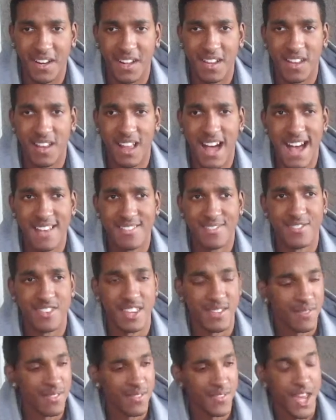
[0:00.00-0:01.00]
the class
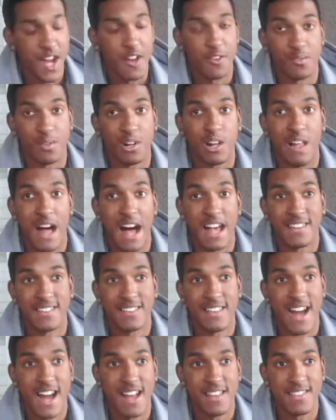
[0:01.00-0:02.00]
there's
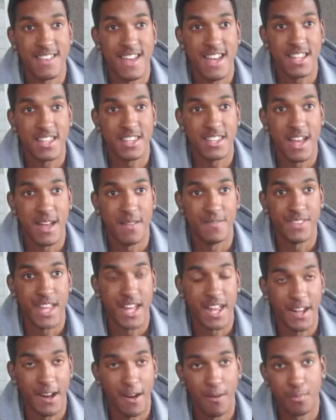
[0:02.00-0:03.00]
classes I can take that
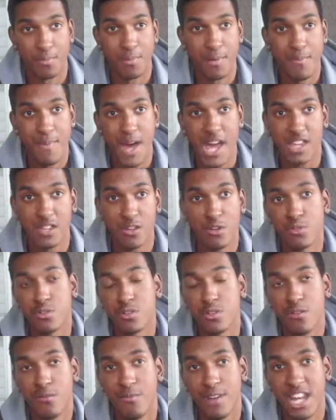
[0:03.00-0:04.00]
that helps me make
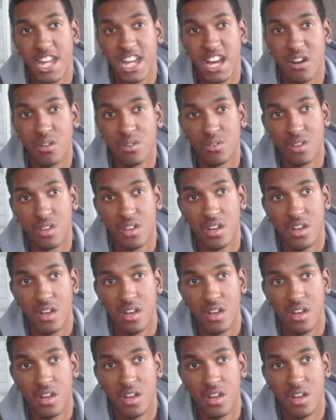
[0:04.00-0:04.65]
YouTube videos.